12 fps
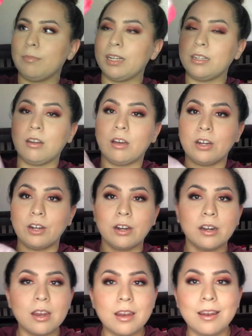My
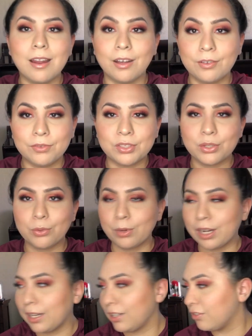daughter loves
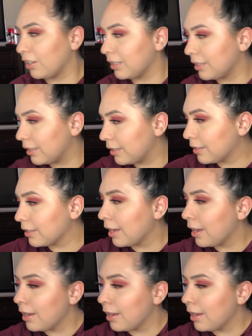wearing dresses,